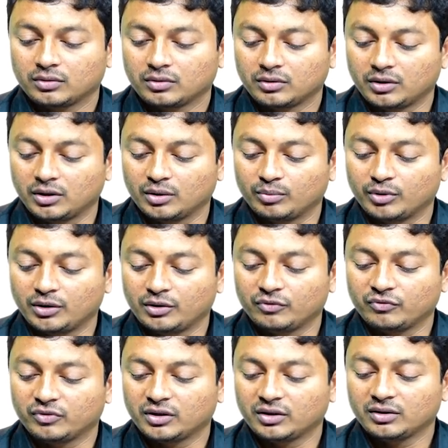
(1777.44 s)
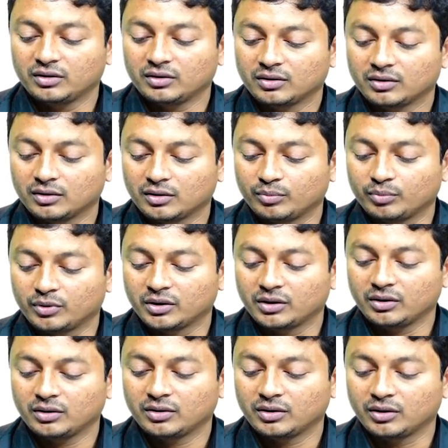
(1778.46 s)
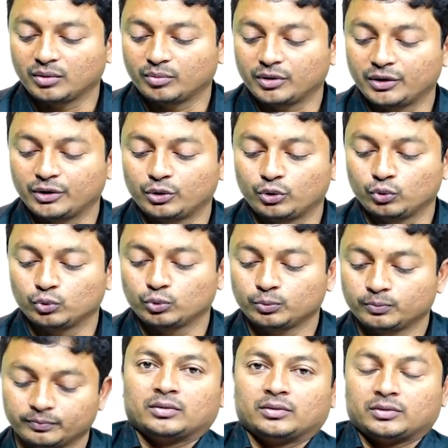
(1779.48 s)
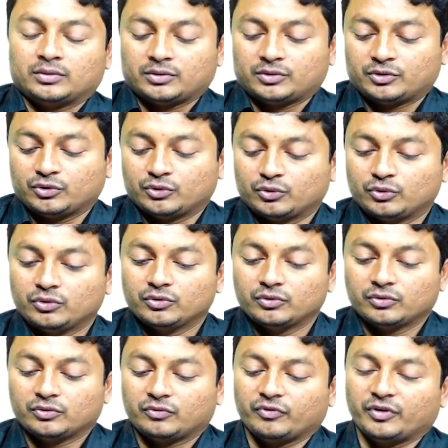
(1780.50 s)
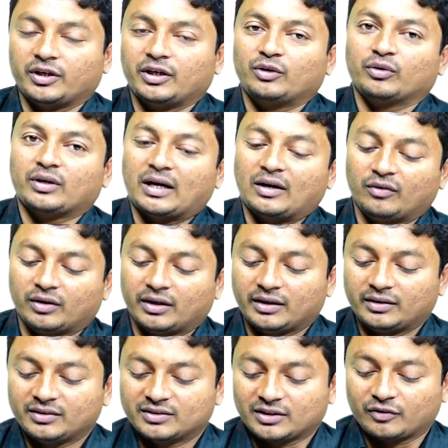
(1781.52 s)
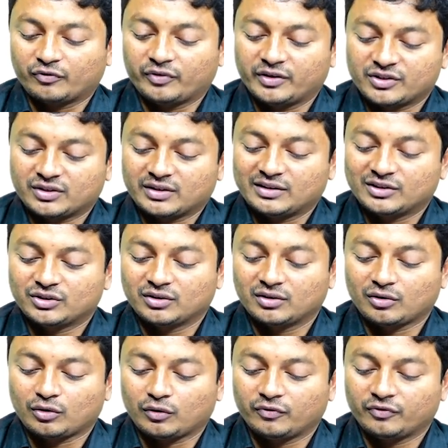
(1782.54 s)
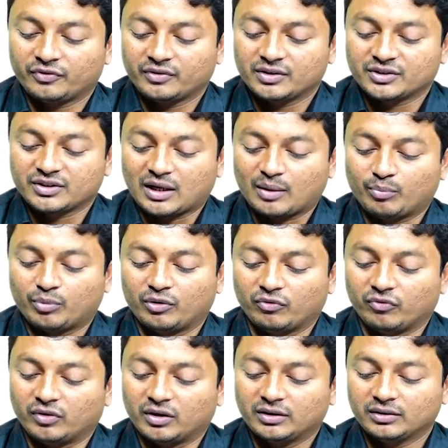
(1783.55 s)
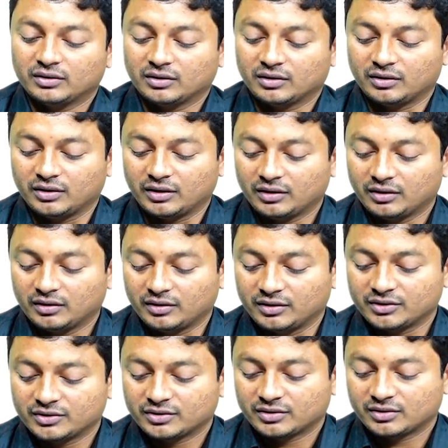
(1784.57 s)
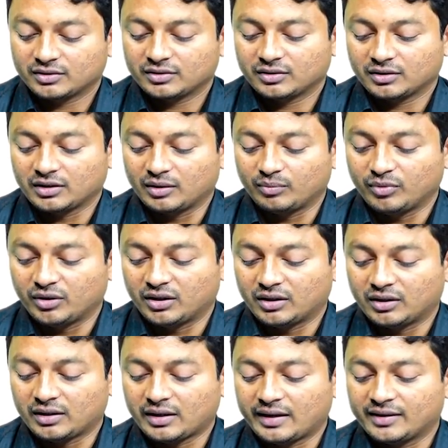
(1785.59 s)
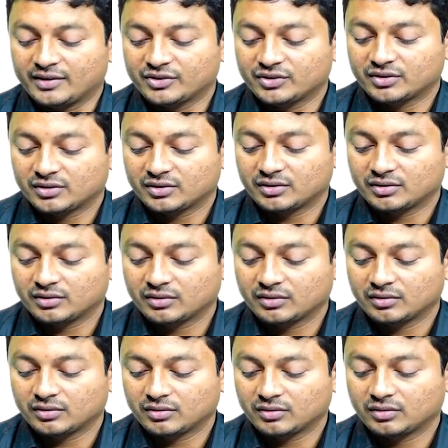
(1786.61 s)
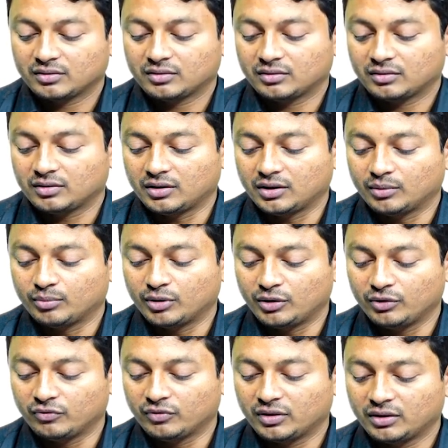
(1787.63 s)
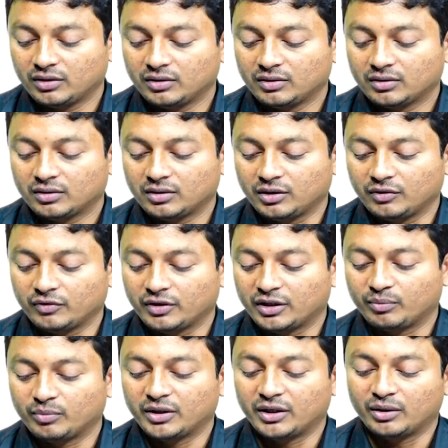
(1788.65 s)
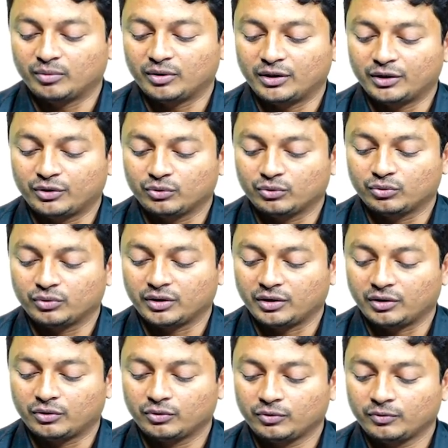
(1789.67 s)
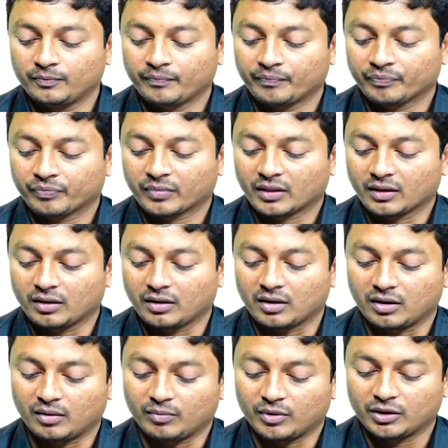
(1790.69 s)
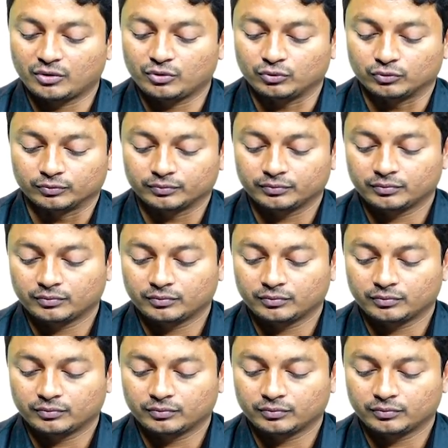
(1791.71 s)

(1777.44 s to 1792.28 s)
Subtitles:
W1 upon W2. So we need to calculate the surface tension of sample 1. Then this can be written as W1 divided by W2 into gamma 2.